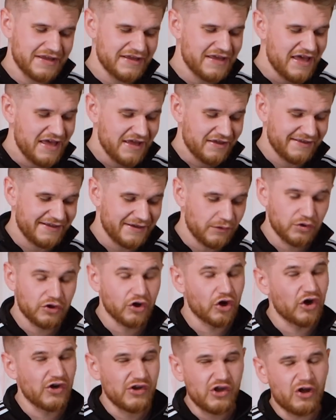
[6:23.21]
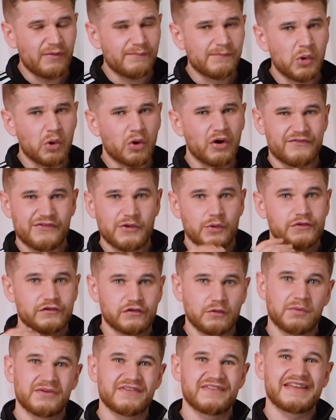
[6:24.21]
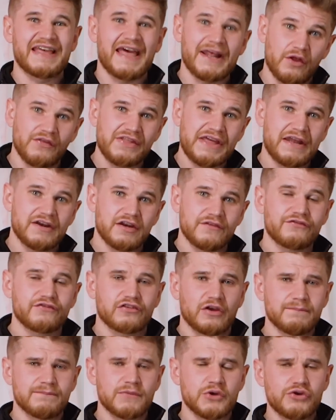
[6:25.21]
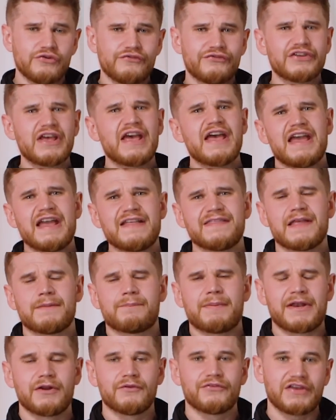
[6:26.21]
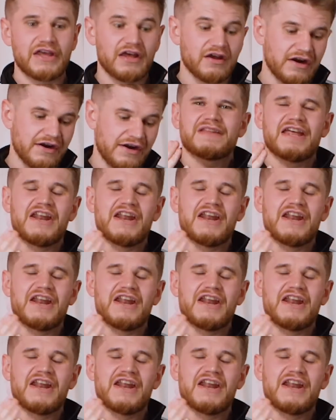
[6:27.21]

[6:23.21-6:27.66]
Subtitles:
You think he would have got a lot more if there was someone to get on the end of some moves in that penalty area.